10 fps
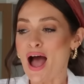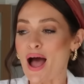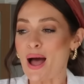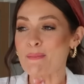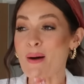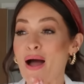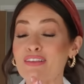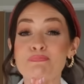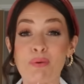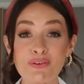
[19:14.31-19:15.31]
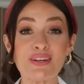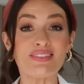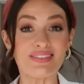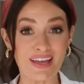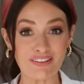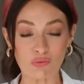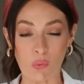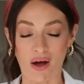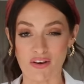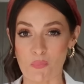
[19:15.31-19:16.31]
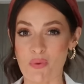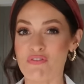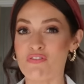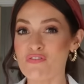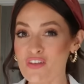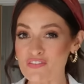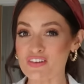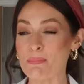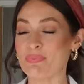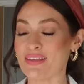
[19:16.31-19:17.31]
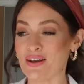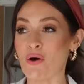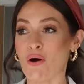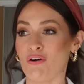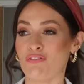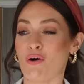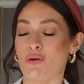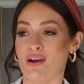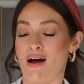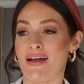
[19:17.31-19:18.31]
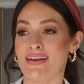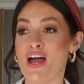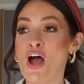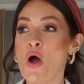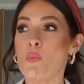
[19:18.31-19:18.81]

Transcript: I spotted this one with 50% off online,